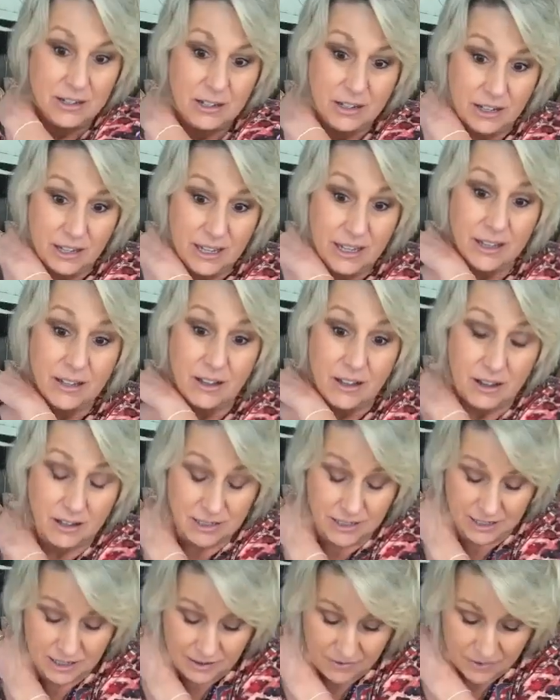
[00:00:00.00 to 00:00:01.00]
You could get
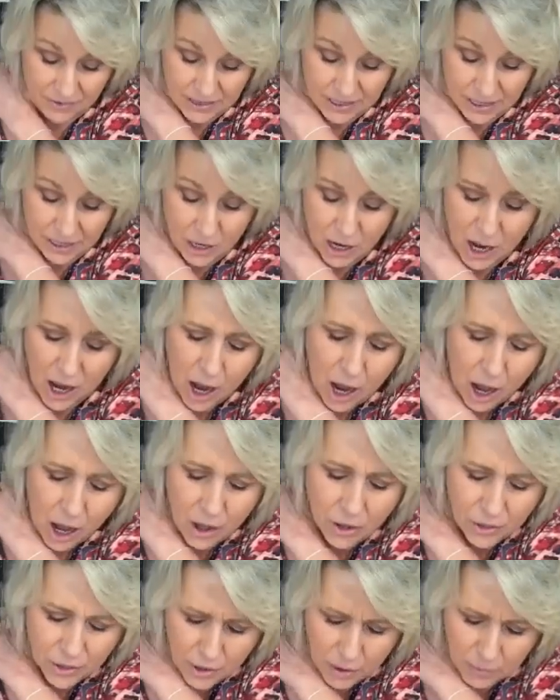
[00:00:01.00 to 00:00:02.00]
lost over there.
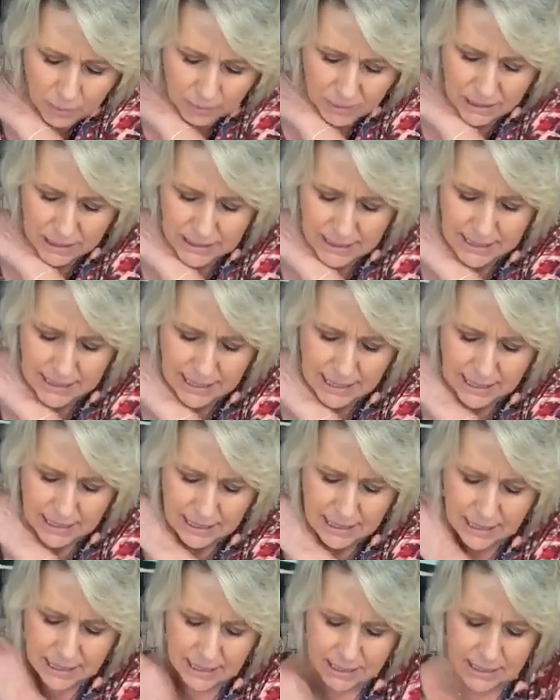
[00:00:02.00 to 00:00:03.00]
Although I'm going to
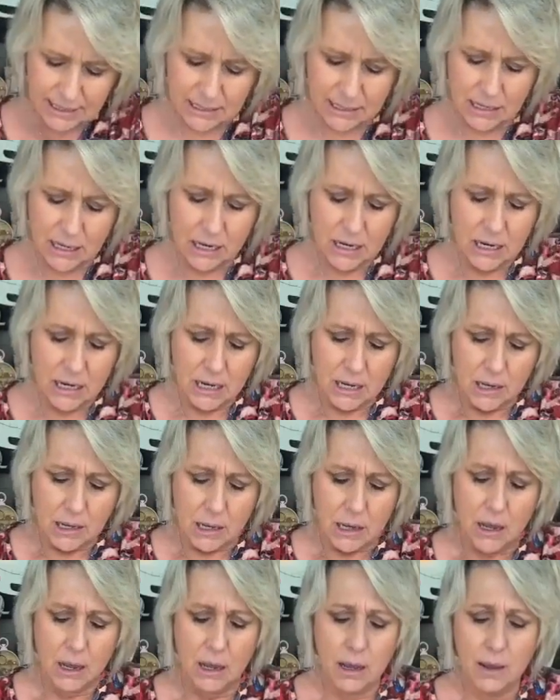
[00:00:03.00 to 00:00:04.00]
say this,
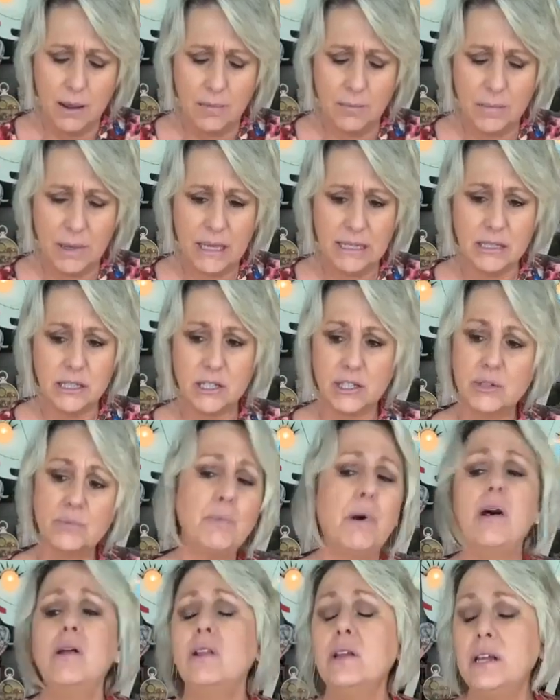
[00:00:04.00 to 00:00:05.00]
um, it's
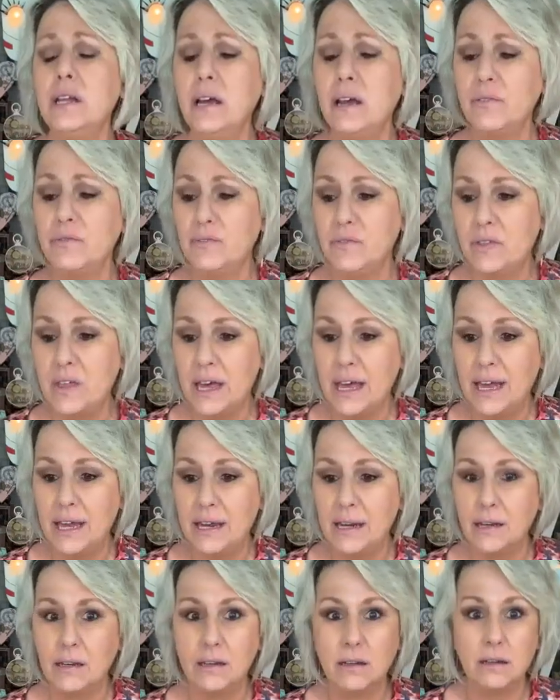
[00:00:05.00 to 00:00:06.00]
small enough
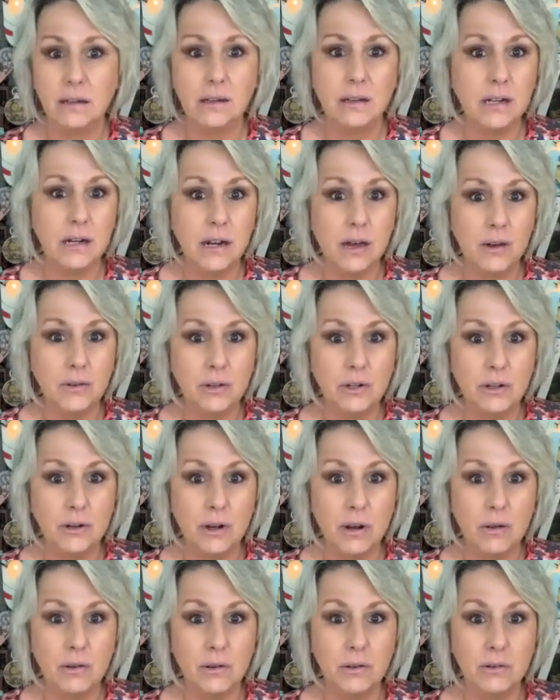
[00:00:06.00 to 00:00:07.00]
that you know
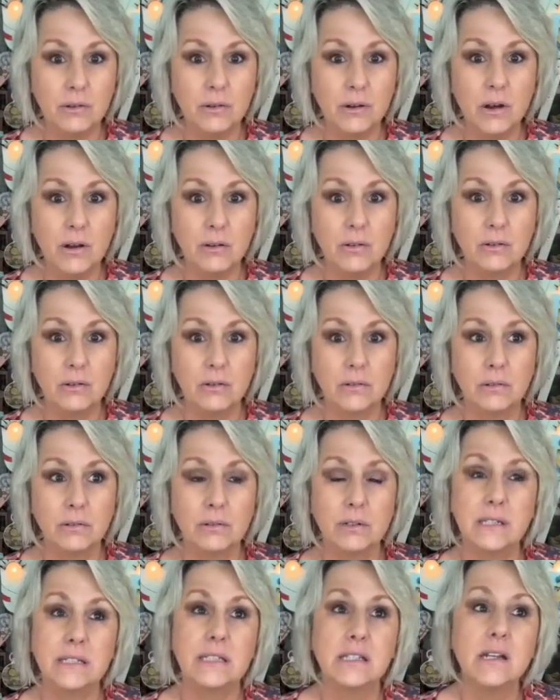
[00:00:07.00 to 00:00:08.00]
you do you're not
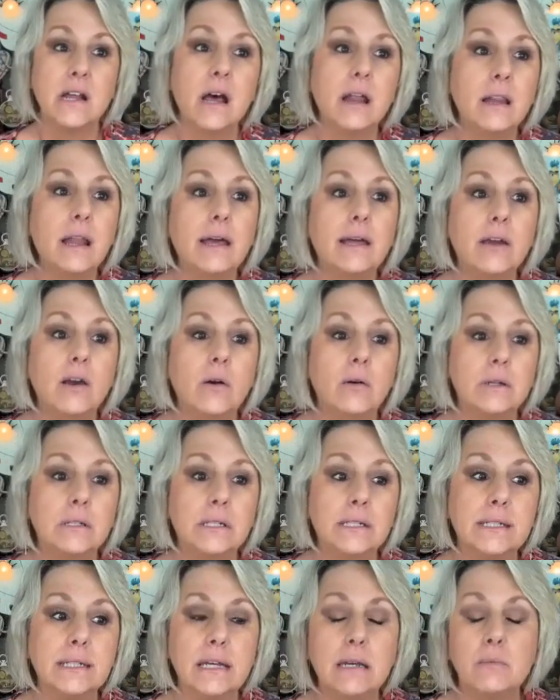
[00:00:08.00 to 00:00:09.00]
going. It's not like
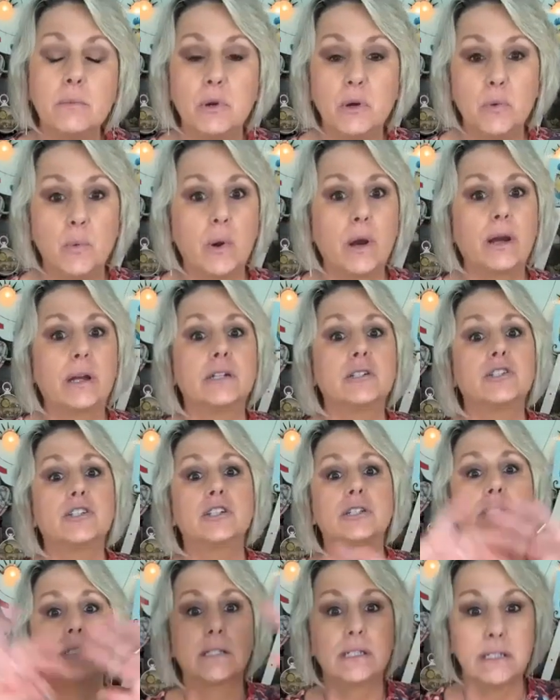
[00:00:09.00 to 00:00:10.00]
going to Temu where it
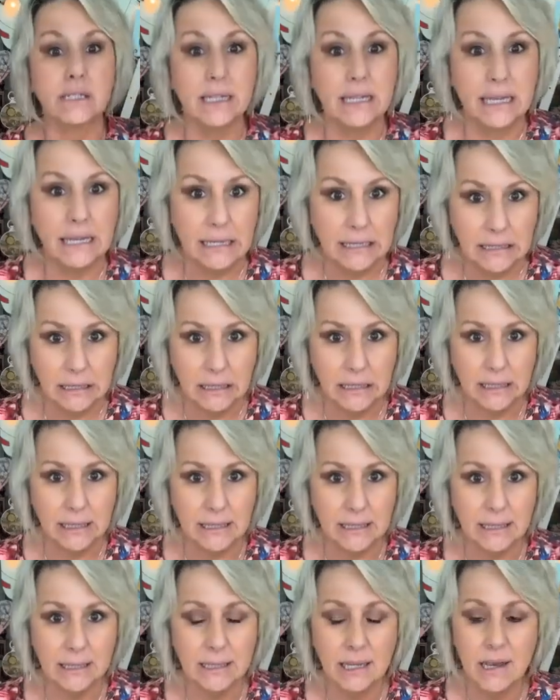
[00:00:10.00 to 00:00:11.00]
just is
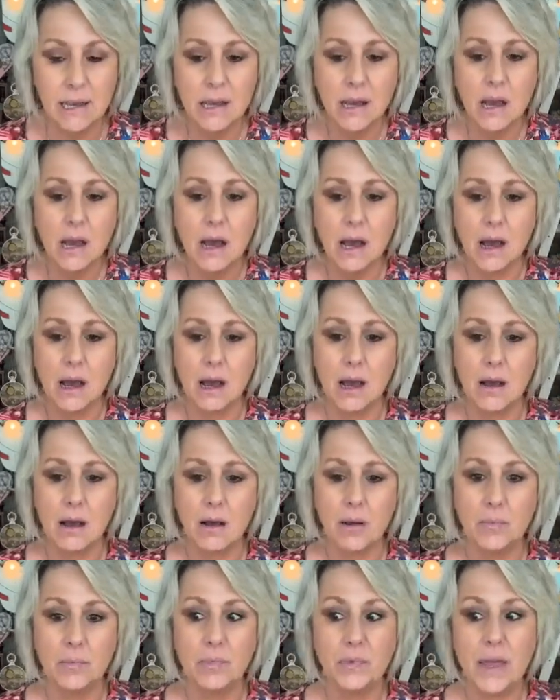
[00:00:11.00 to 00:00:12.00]
endless.
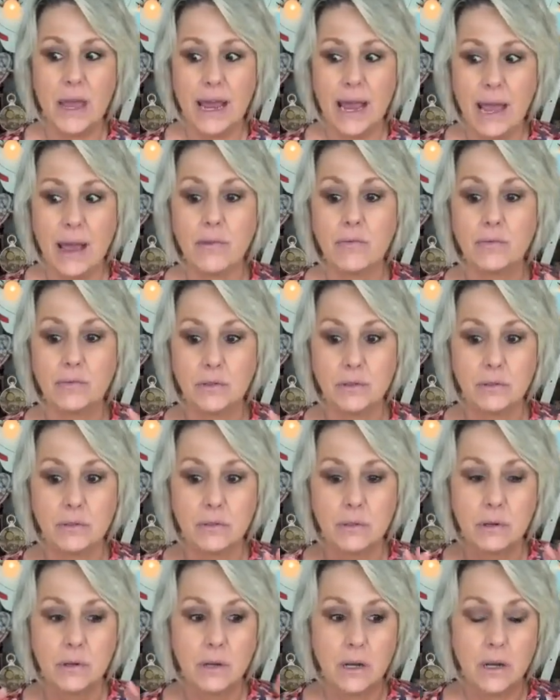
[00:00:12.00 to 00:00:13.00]
Um, they have
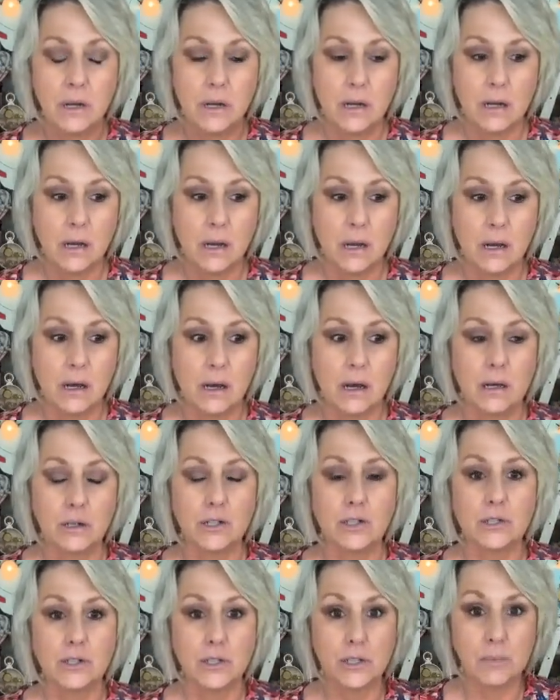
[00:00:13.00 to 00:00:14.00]

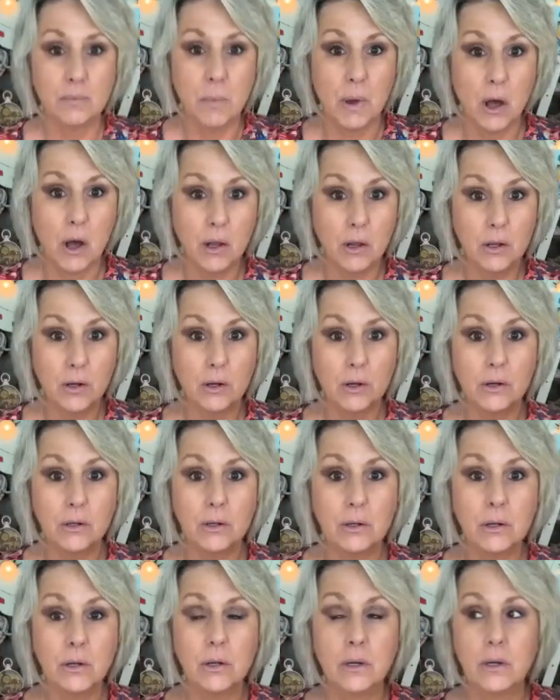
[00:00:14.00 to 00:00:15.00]
a
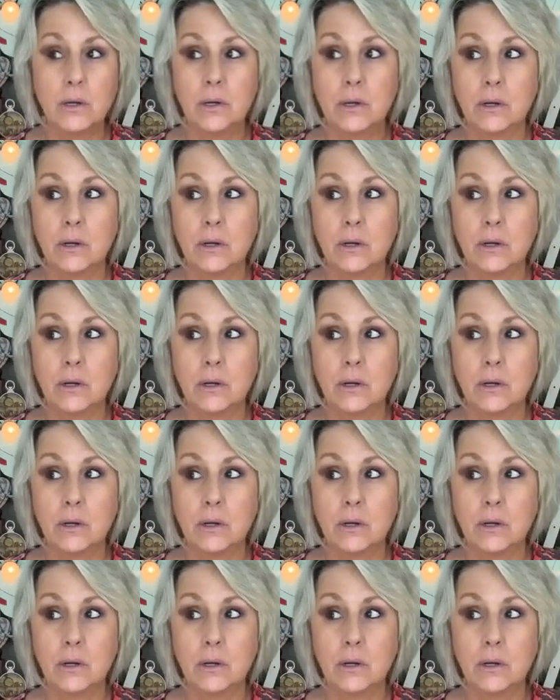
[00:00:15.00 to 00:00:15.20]
smaller.